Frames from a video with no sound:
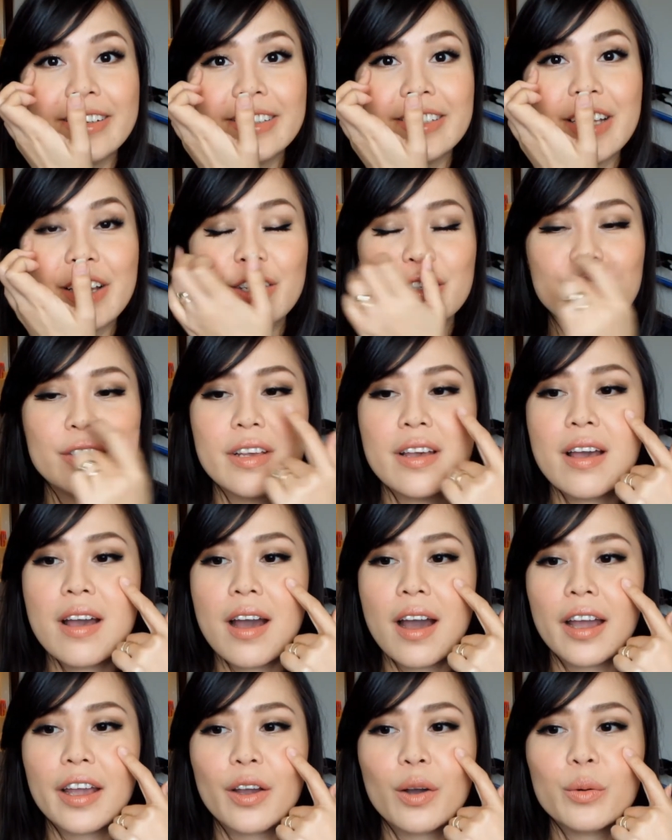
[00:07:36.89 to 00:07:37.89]
Yes,
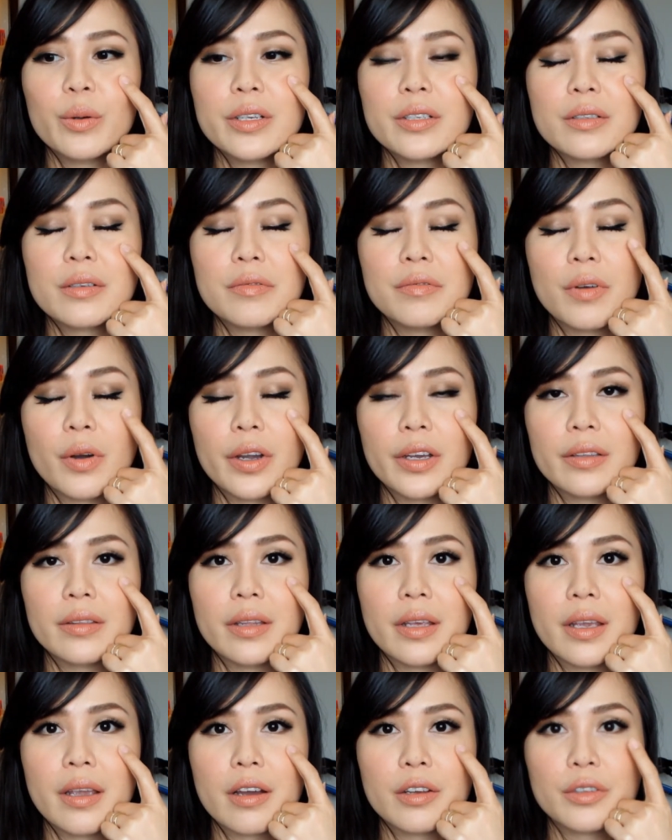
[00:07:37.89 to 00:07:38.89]
I always avoid
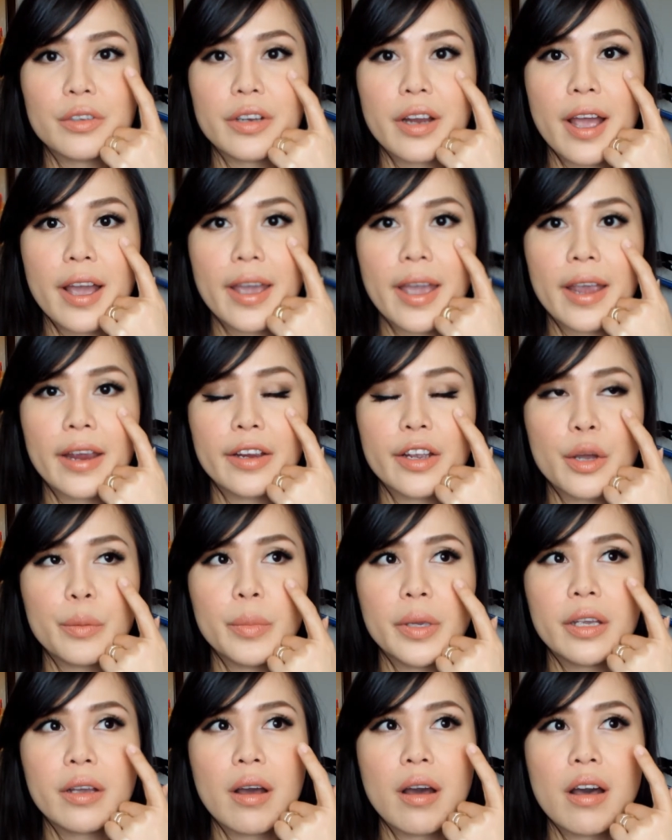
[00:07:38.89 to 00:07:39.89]
the under eye area
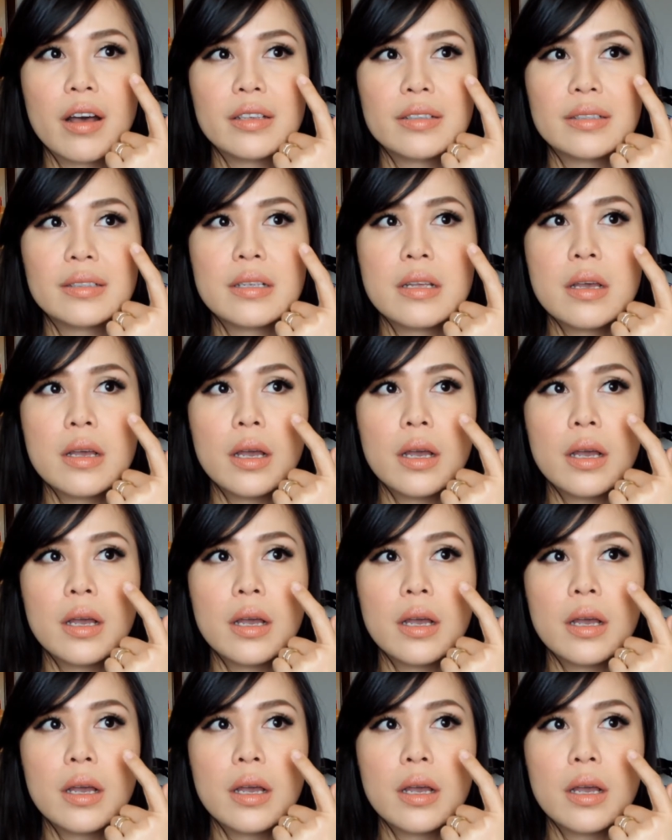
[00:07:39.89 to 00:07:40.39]
because